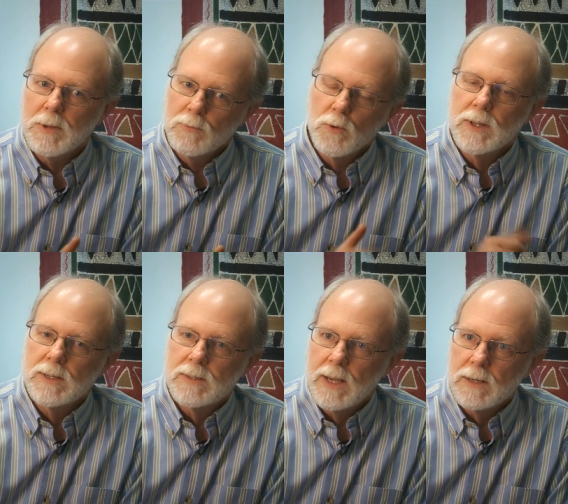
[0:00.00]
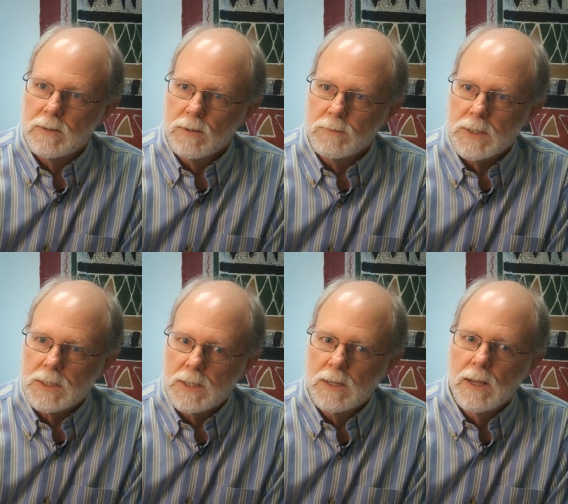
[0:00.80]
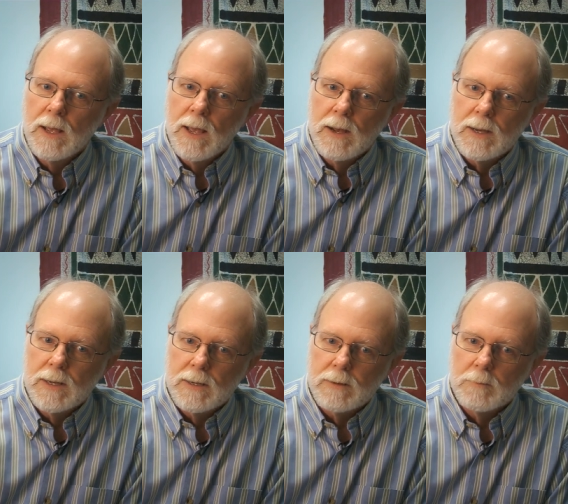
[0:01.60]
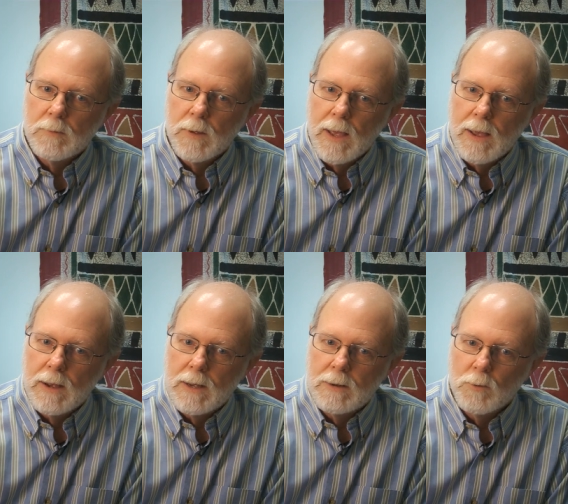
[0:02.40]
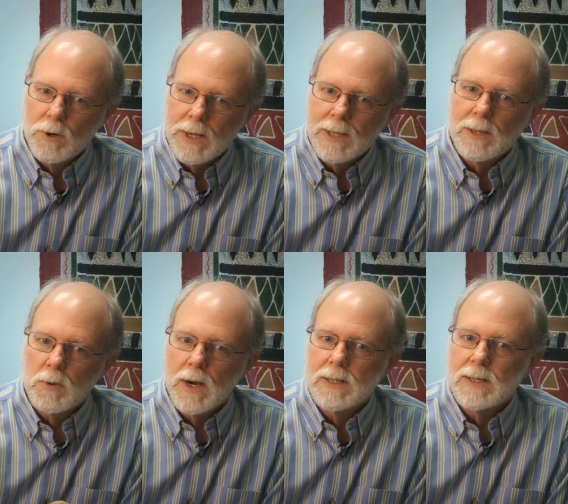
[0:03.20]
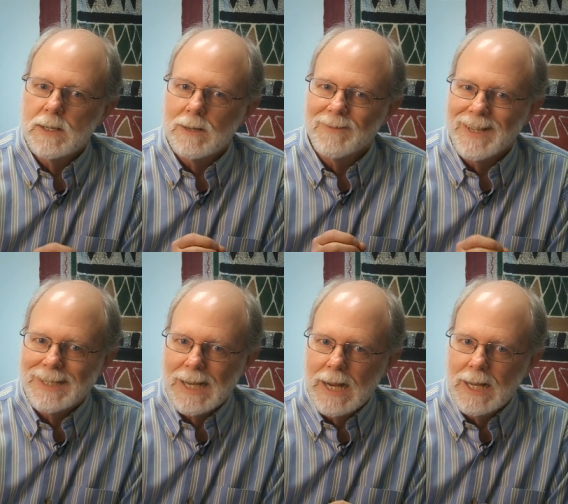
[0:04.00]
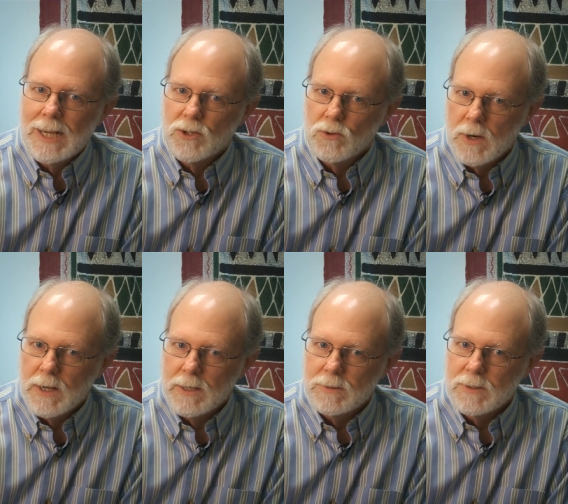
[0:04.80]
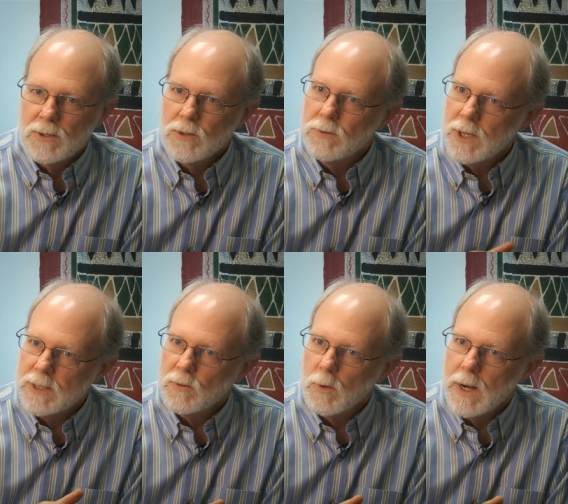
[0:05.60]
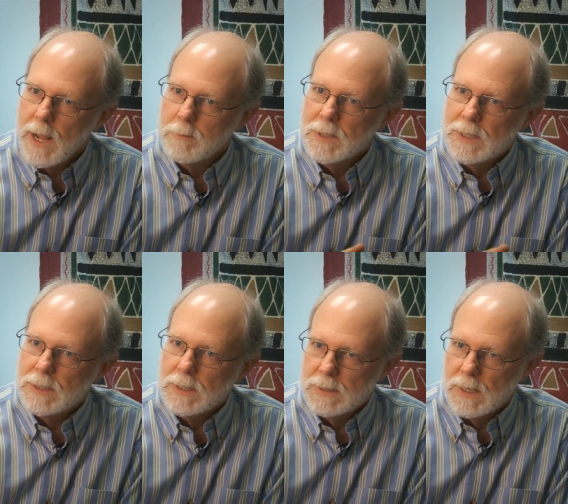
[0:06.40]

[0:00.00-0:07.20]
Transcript: before this case surfaced, uh, were in the process of designing a trial to do just what happened in this